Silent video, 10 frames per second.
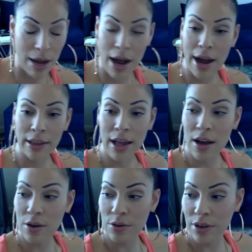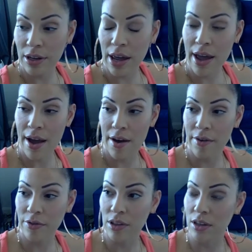my iLouds, and I
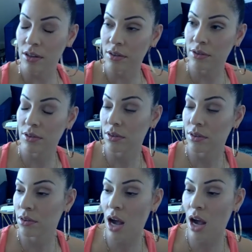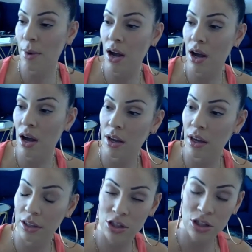have these
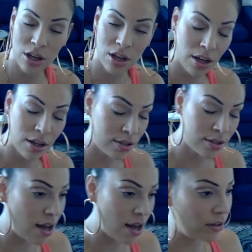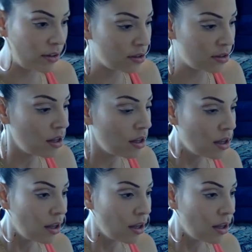Yamaha HS7s.